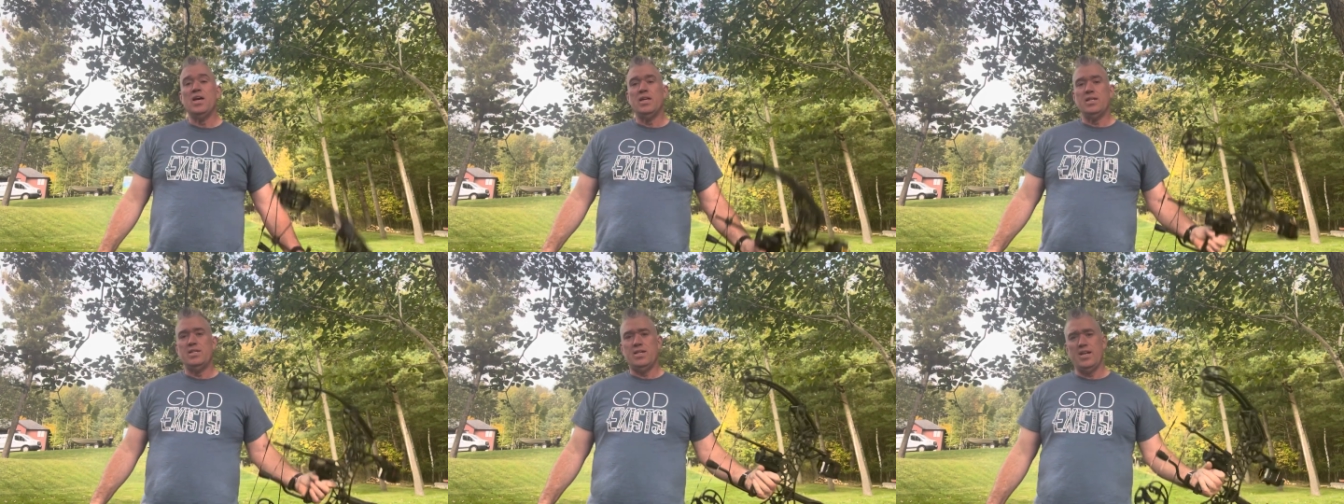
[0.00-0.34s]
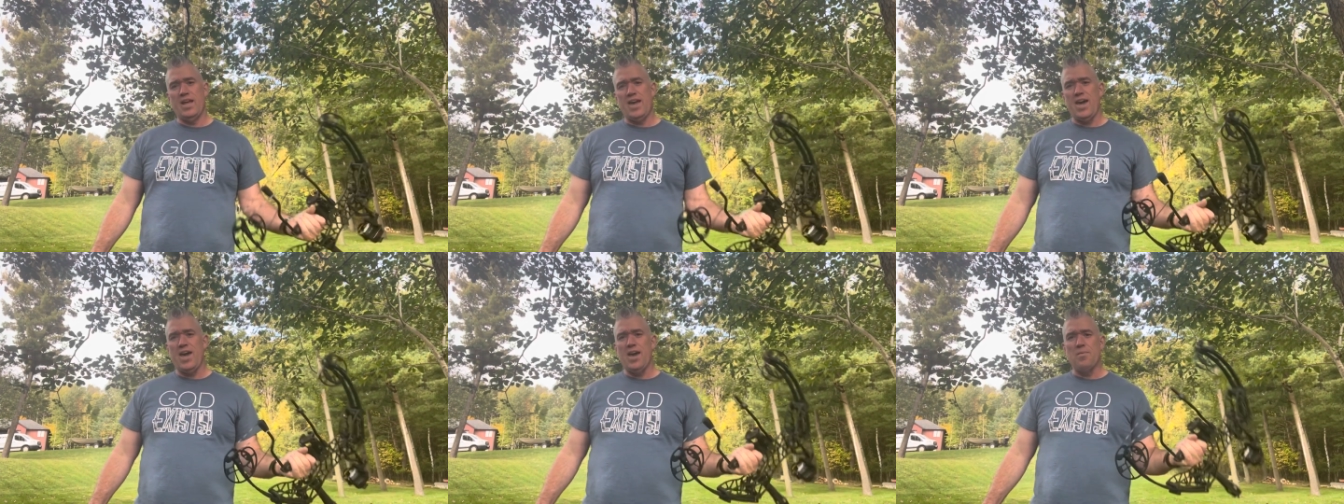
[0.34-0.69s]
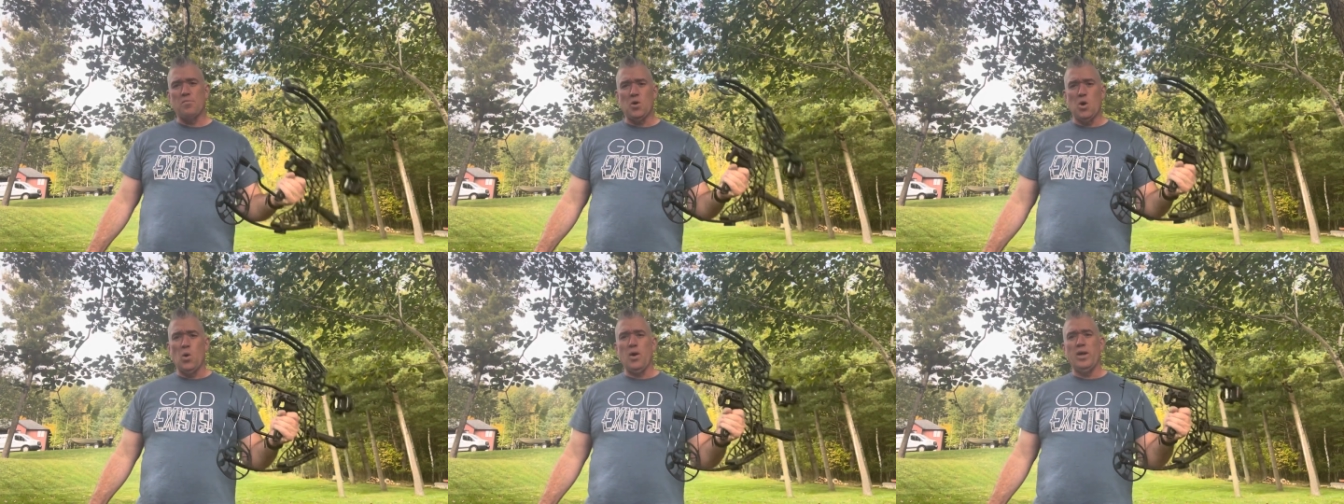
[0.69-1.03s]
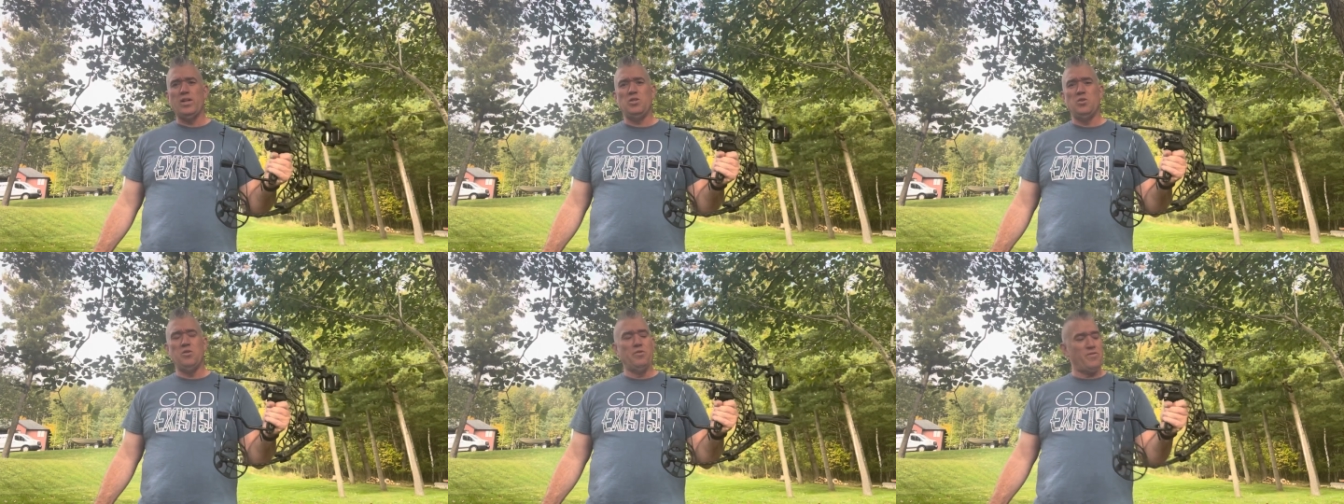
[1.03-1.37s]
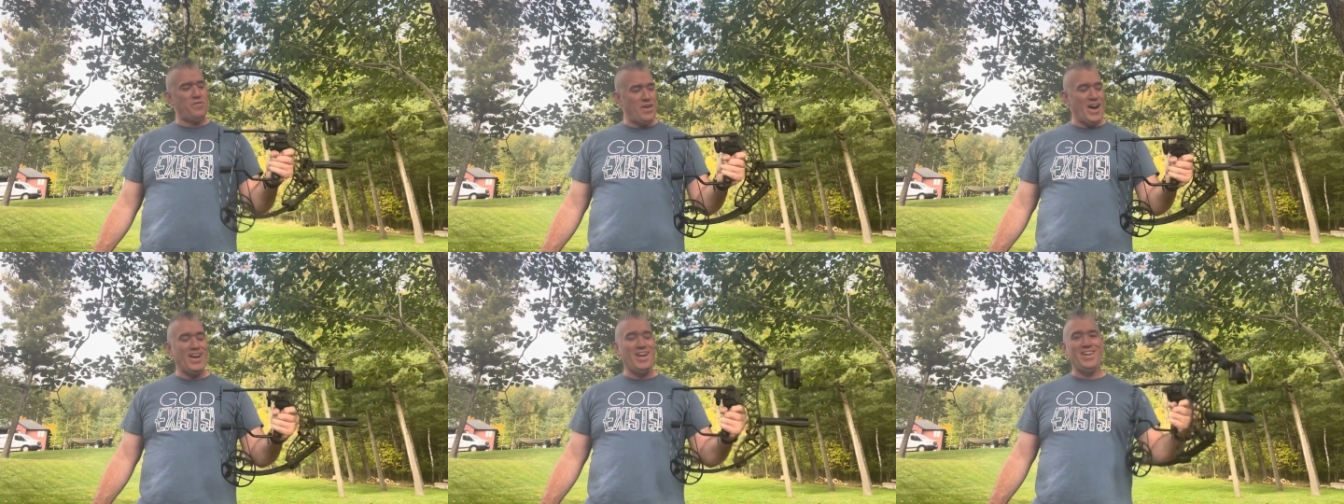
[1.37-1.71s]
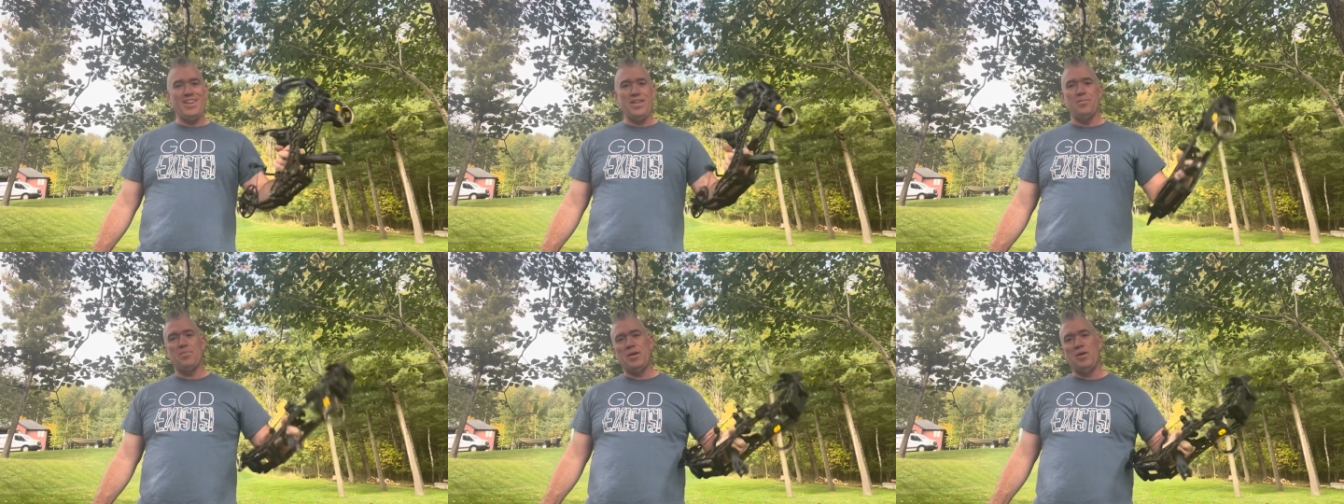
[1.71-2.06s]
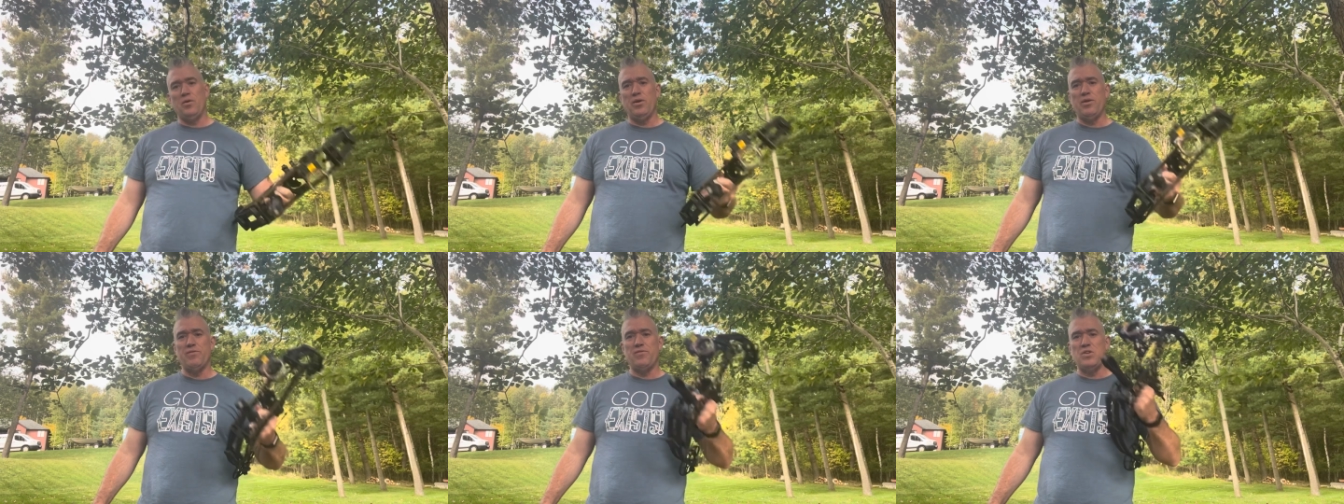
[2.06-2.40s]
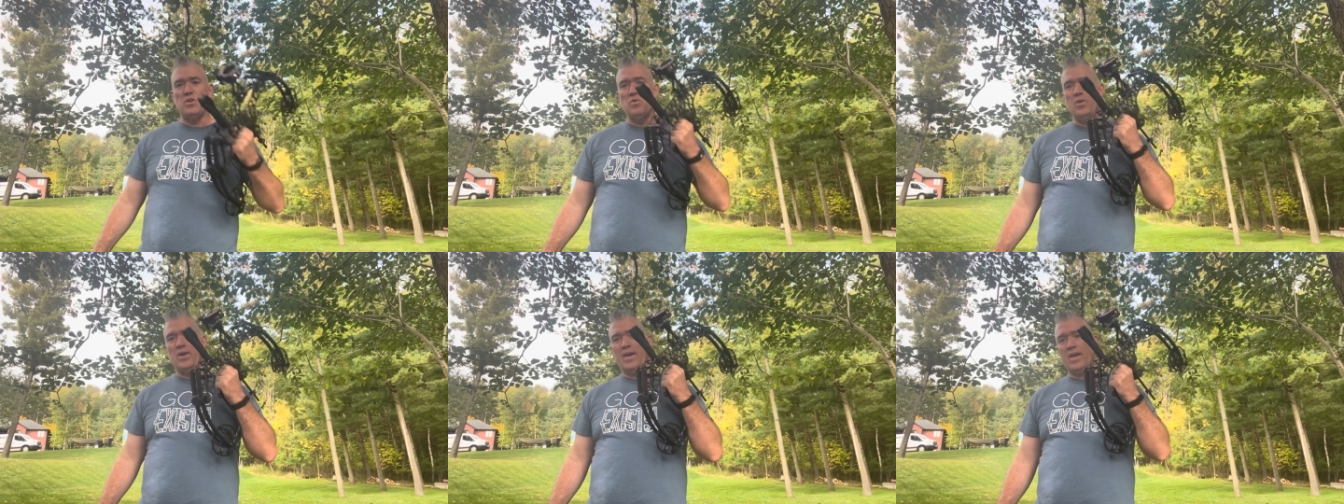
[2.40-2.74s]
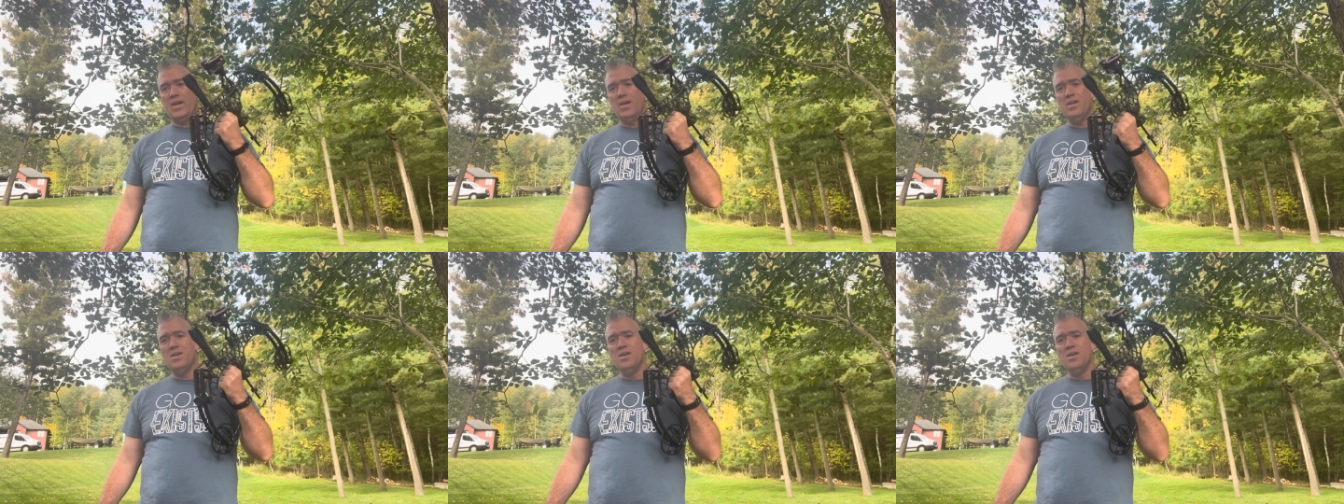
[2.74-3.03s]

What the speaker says: Today I'm going to finally be reviewing